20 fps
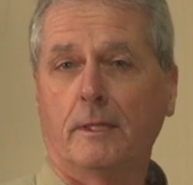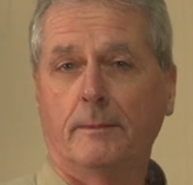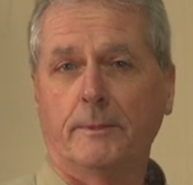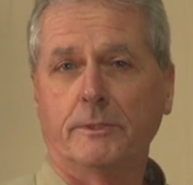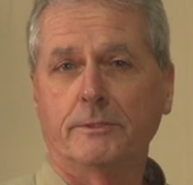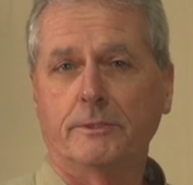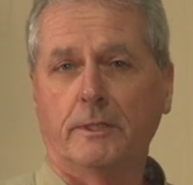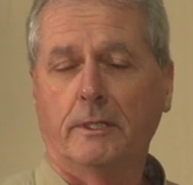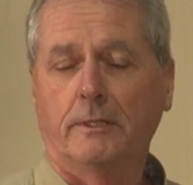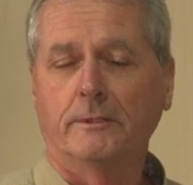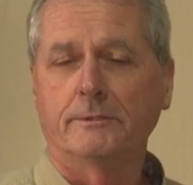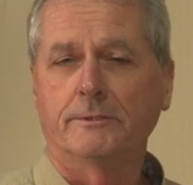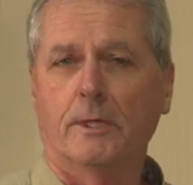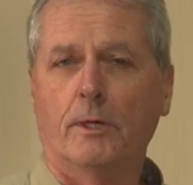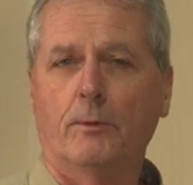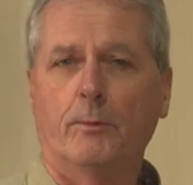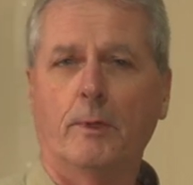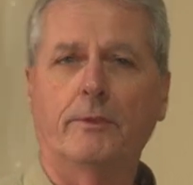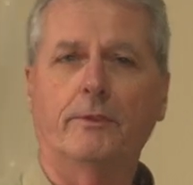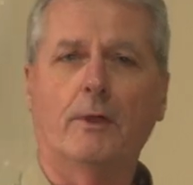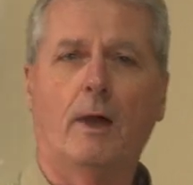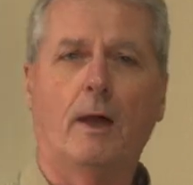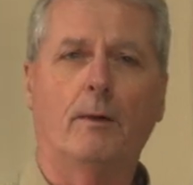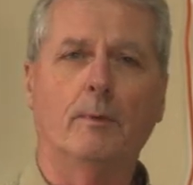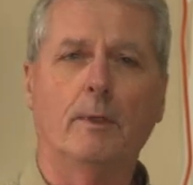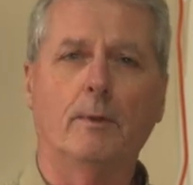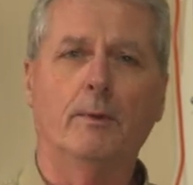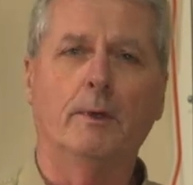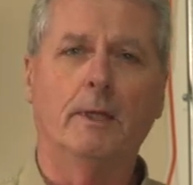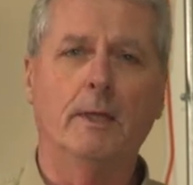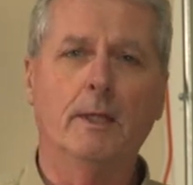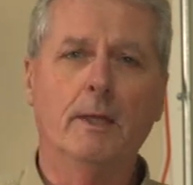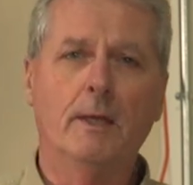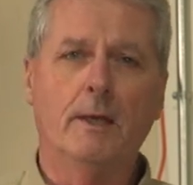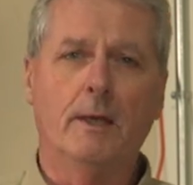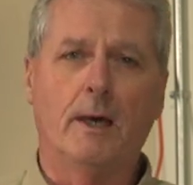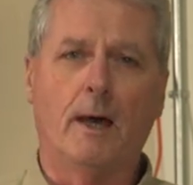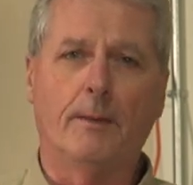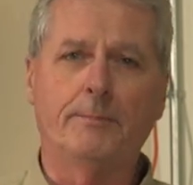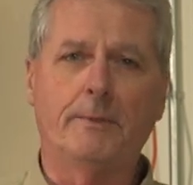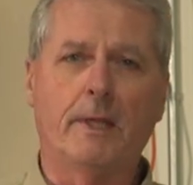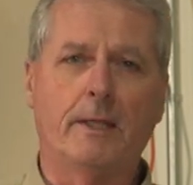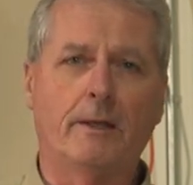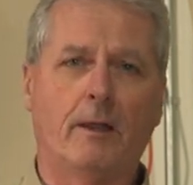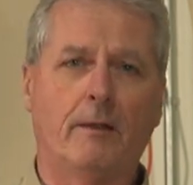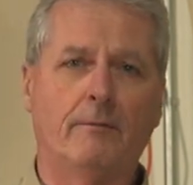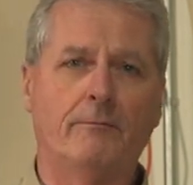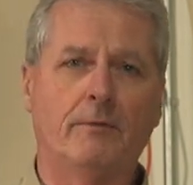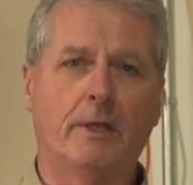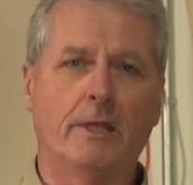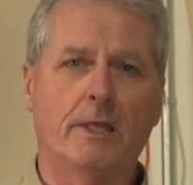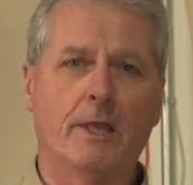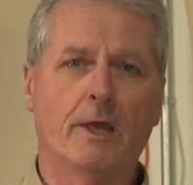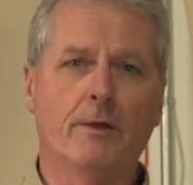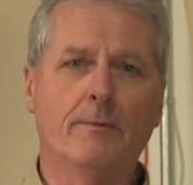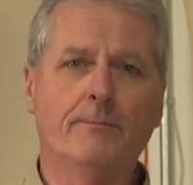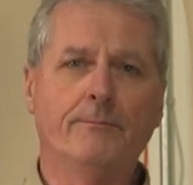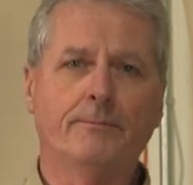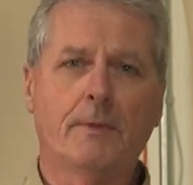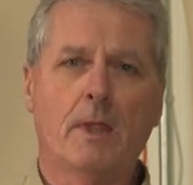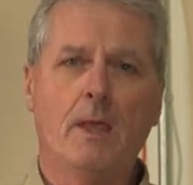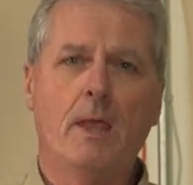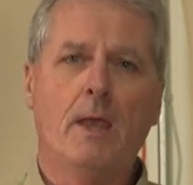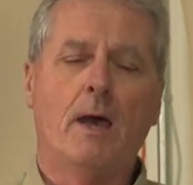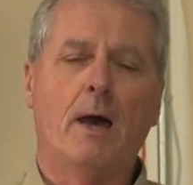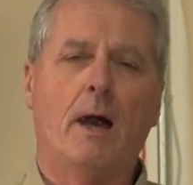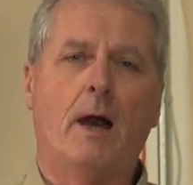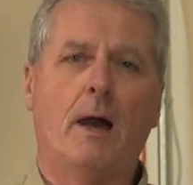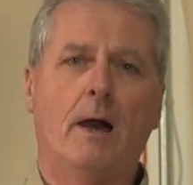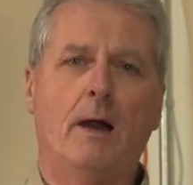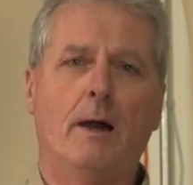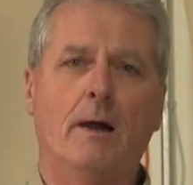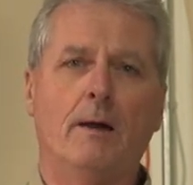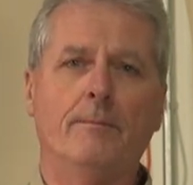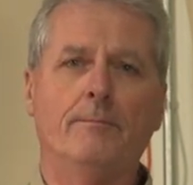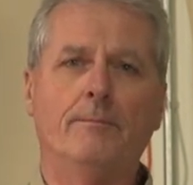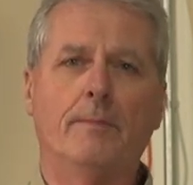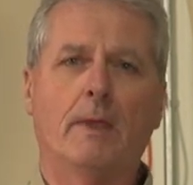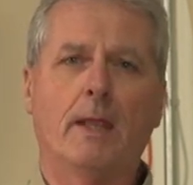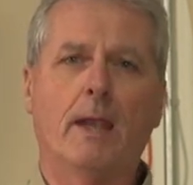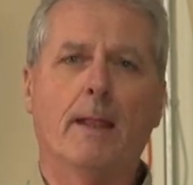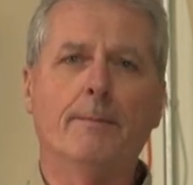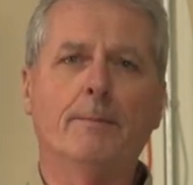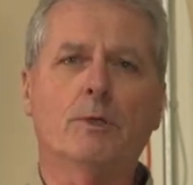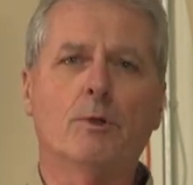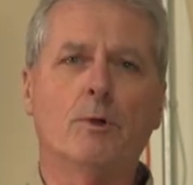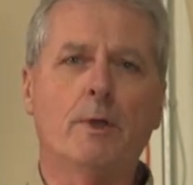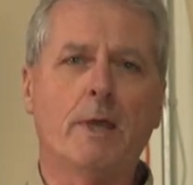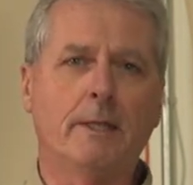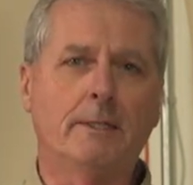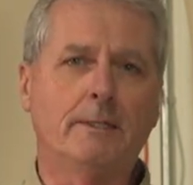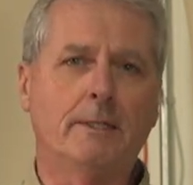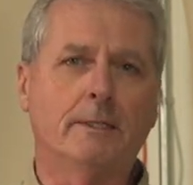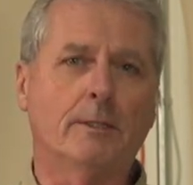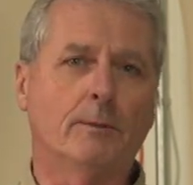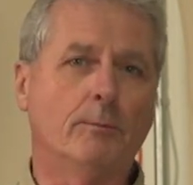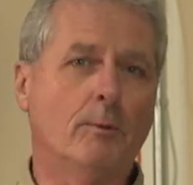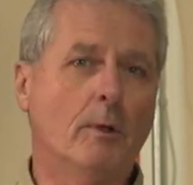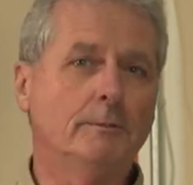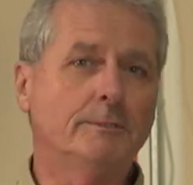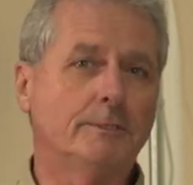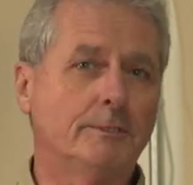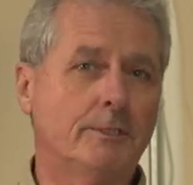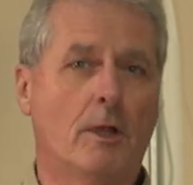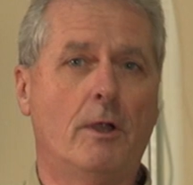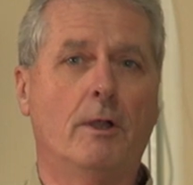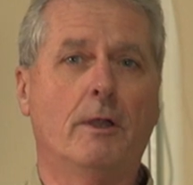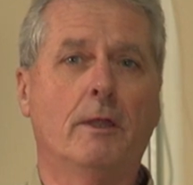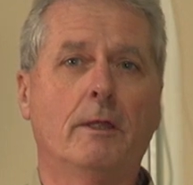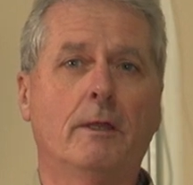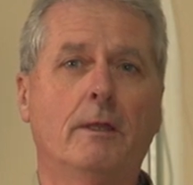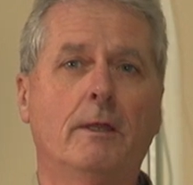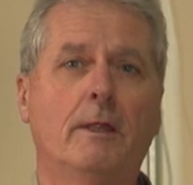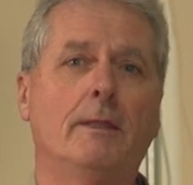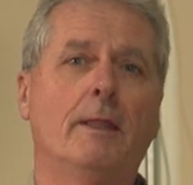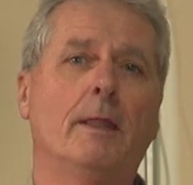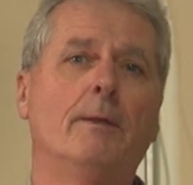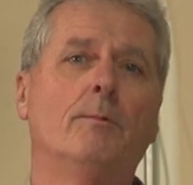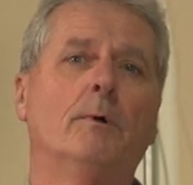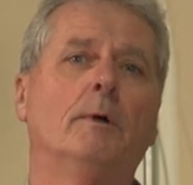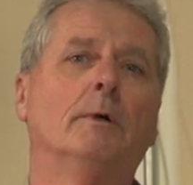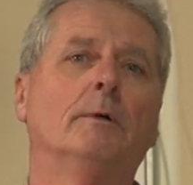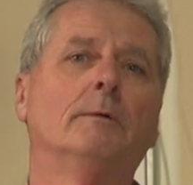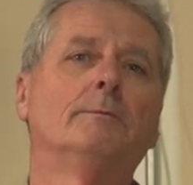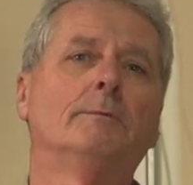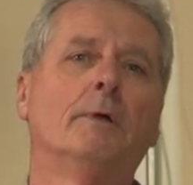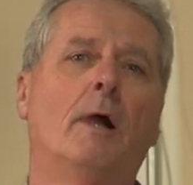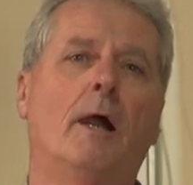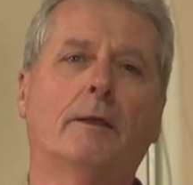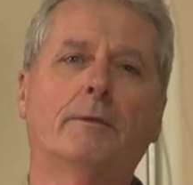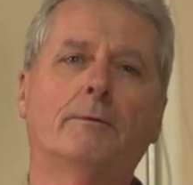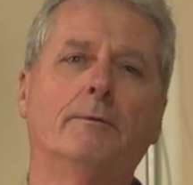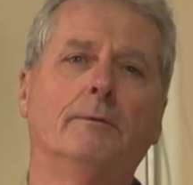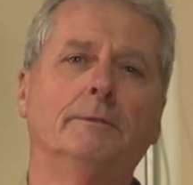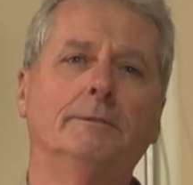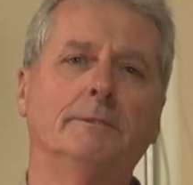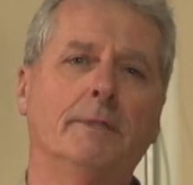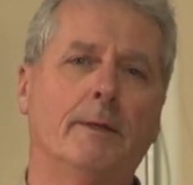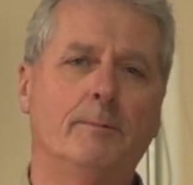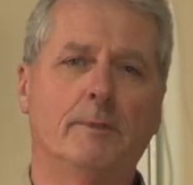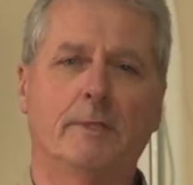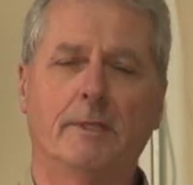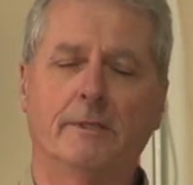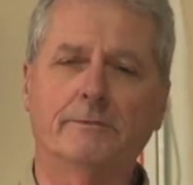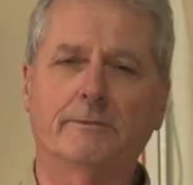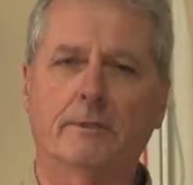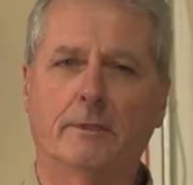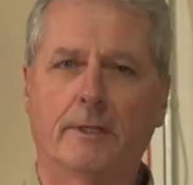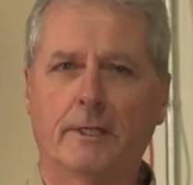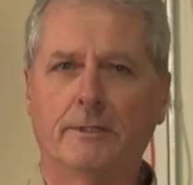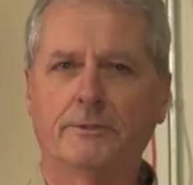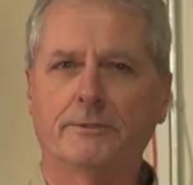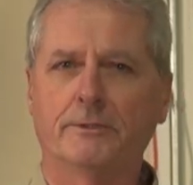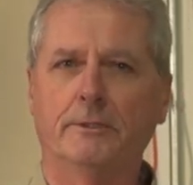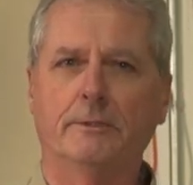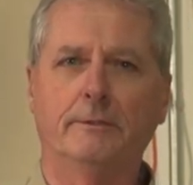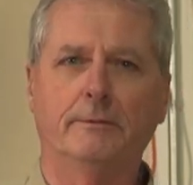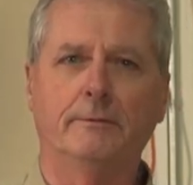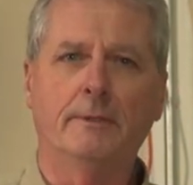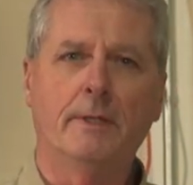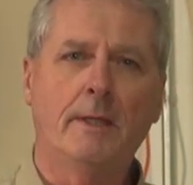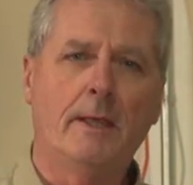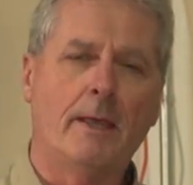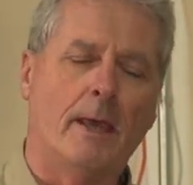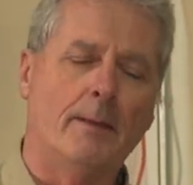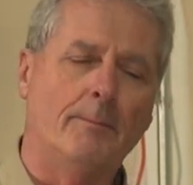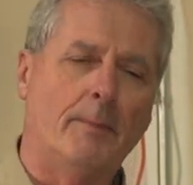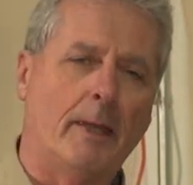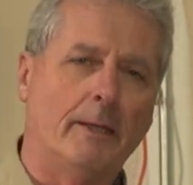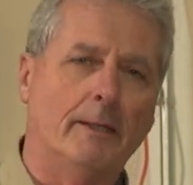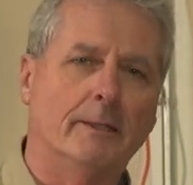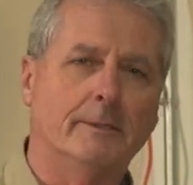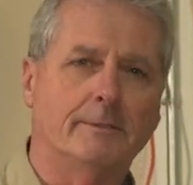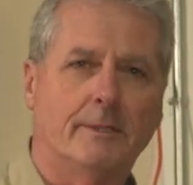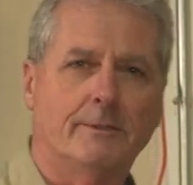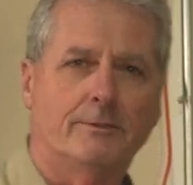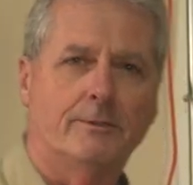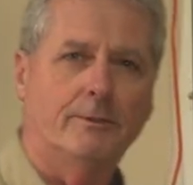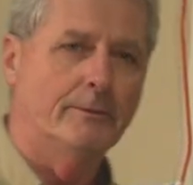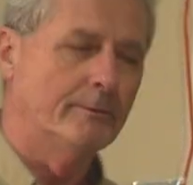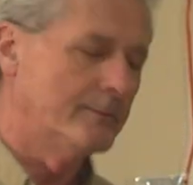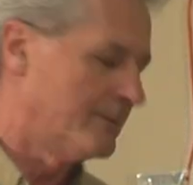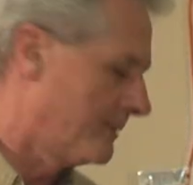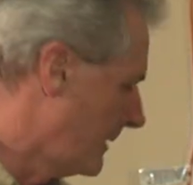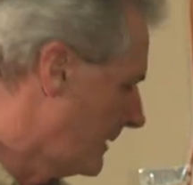the machine, so we thought we would update our video. And I'm going to go ahead and get the roast started, and then we'll talk through some of the installation and maintenance issues